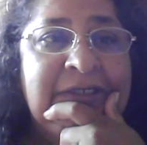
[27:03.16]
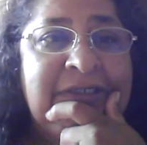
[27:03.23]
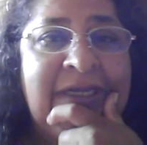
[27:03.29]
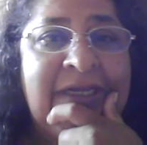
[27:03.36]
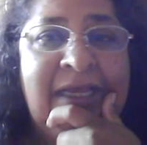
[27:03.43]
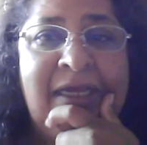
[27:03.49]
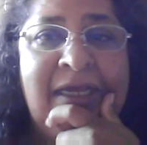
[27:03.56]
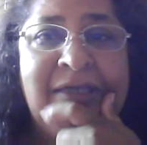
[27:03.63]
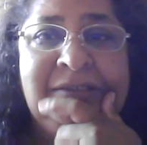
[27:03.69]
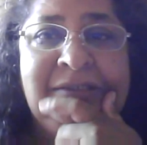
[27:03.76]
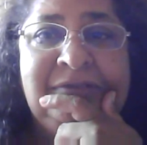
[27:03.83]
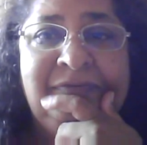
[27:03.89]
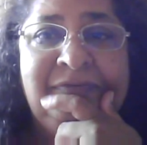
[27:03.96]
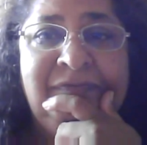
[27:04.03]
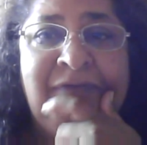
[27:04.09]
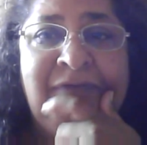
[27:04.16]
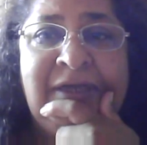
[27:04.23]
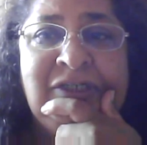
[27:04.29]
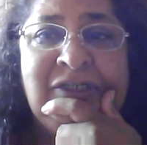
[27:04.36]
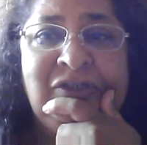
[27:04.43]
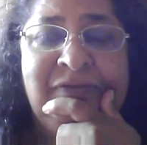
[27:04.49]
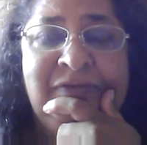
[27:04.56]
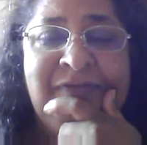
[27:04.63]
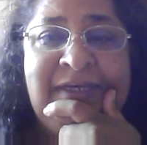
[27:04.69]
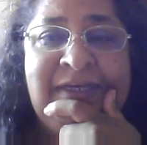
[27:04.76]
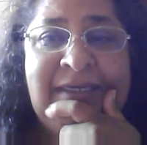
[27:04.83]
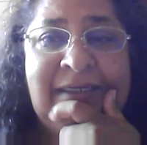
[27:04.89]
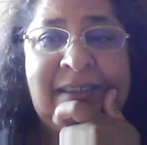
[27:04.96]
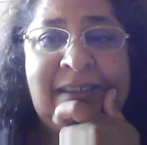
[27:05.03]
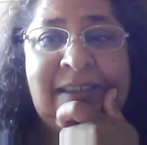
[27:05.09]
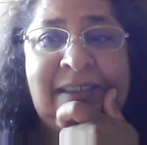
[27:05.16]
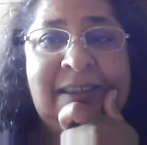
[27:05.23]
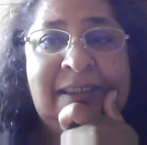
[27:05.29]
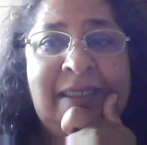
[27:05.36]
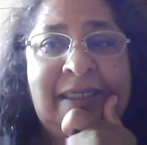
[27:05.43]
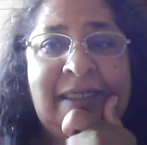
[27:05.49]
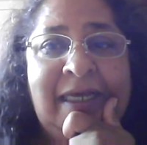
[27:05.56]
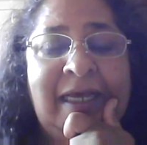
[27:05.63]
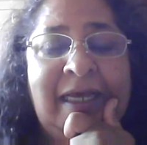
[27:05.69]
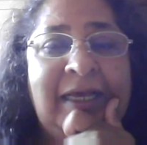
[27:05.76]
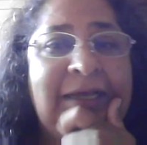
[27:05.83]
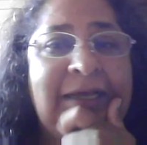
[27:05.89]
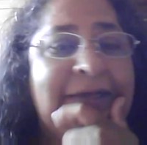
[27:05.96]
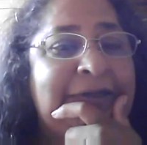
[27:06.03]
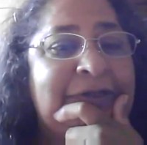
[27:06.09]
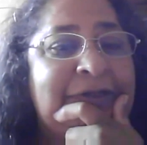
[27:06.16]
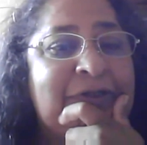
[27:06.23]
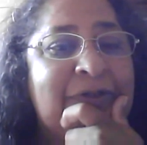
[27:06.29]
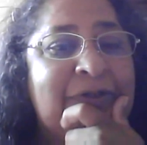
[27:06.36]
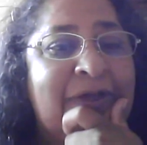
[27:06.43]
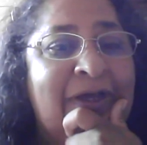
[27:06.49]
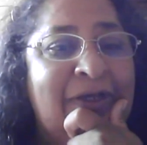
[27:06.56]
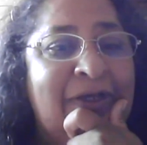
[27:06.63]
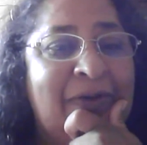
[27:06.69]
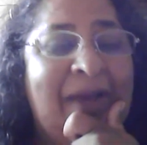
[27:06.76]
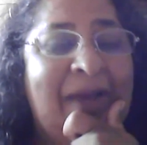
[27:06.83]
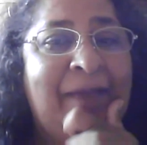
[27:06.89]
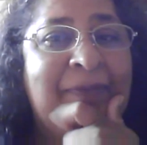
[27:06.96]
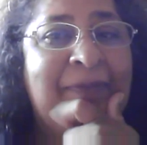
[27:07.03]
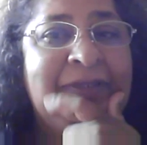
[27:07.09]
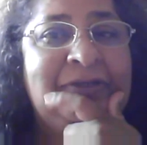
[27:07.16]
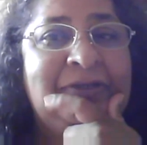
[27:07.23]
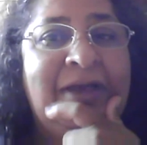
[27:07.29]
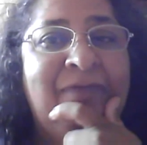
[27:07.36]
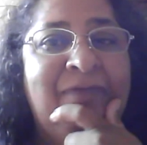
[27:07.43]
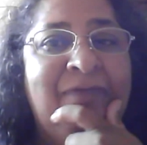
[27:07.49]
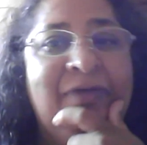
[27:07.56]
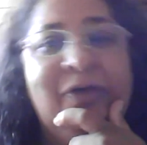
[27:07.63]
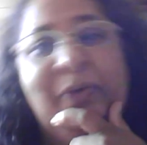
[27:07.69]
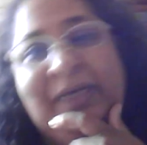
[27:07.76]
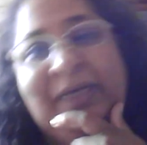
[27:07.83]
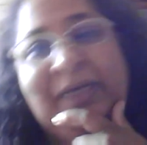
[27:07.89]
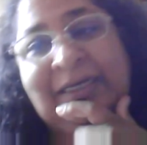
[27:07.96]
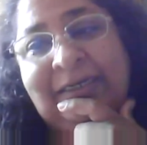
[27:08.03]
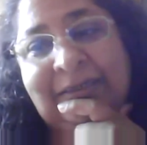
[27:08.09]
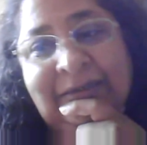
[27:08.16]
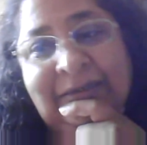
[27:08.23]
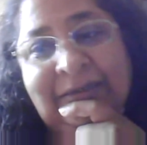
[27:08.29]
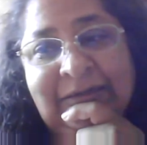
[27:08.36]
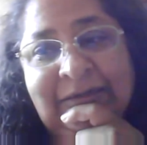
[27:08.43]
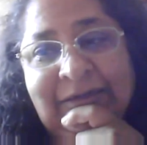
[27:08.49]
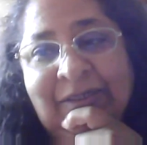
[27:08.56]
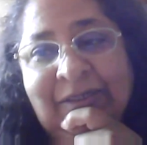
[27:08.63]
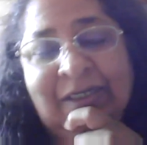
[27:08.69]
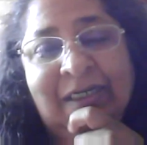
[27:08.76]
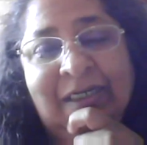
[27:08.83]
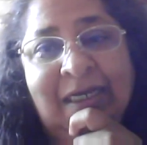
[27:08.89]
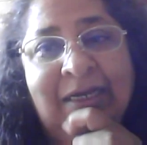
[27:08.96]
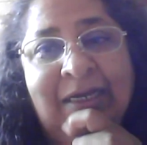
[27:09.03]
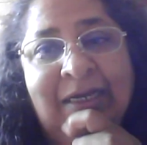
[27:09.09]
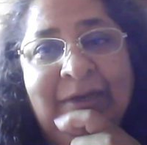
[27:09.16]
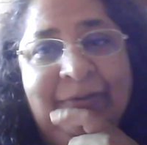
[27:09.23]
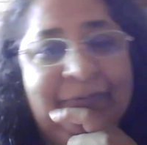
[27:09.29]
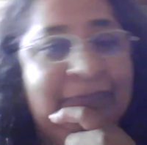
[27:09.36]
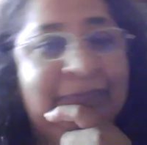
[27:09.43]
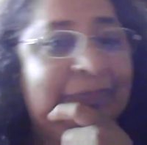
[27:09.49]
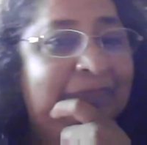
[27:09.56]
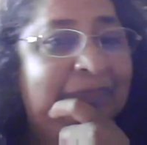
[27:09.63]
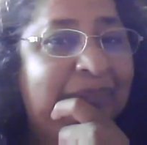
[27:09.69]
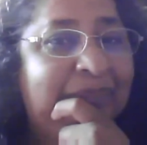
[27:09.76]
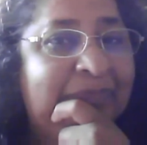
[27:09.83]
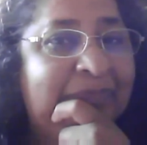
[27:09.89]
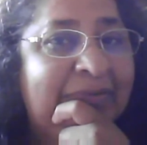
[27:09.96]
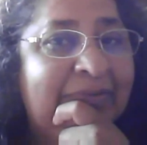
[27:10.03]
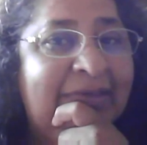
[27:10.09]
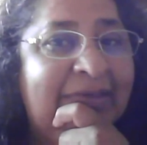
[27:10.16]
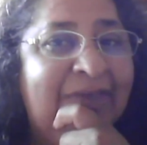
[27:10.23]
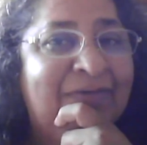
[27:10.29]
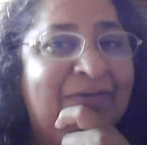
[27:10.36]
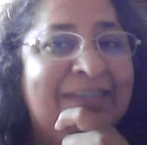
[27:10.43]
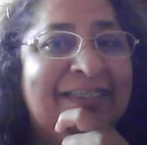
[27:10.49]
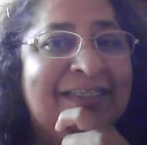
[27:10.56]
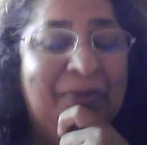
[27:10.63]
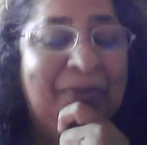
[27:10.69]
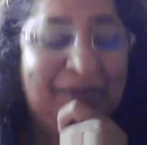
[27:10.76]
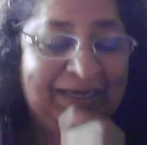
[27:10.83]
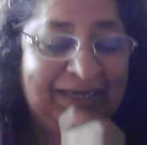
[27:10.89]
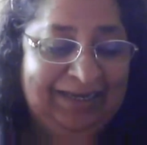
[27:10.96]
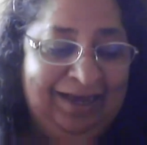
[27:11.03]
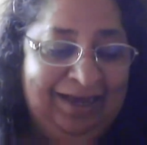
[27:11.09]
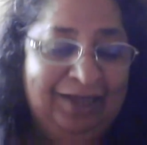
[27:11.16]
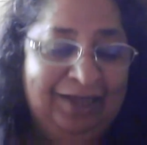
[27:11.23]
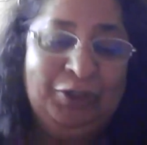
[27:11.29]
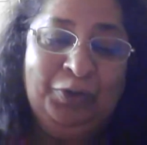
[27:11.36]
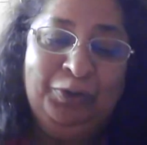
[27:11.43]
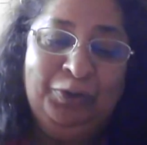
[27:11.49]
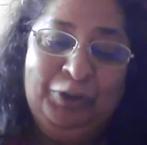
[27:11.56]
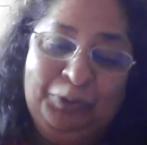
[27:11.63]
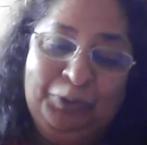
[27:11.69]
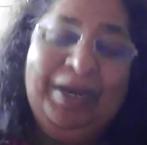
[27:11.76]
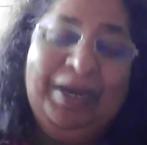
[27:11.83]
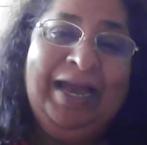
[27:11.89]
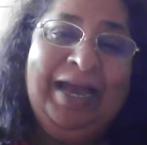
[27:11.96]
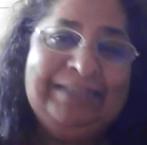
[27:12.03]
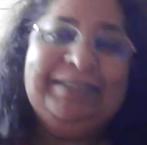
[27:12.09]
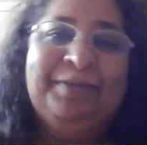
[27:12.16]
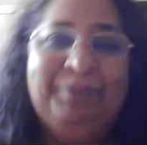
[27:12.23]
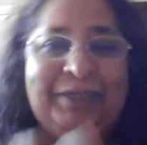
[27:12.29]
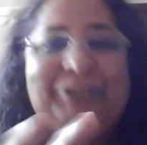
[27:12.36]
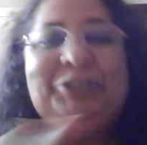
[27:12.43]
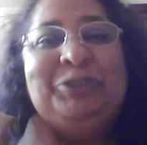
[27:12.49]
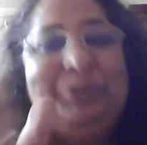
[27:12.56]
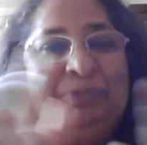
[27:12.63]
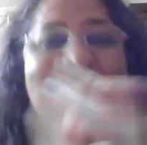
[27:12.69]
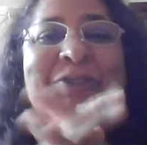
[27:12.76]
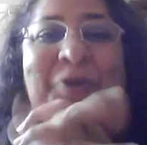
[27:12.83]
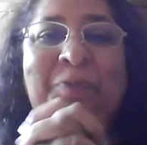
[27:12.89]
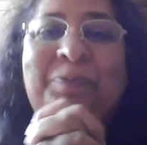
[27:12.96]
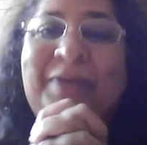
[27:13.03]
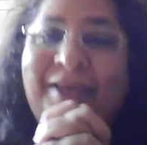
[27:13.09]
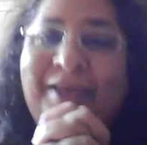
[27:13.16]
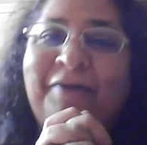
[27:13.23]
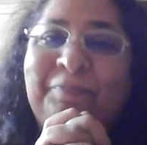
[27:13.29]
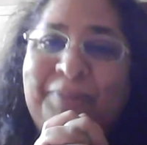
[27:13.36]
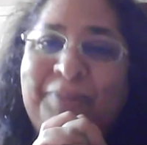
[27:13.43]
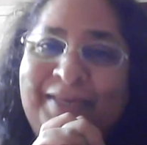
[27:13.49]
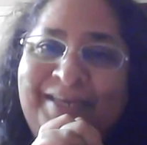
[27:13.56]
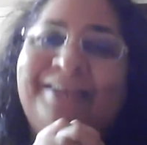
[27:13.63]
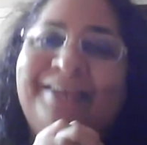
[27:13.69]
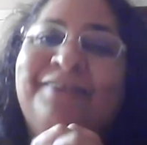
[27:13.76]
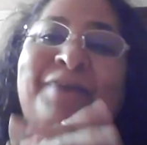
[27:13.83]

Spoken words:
I ask Vaishnavi? Are you happy to have a quick, give us a quick, I know you had some issues with your BRP and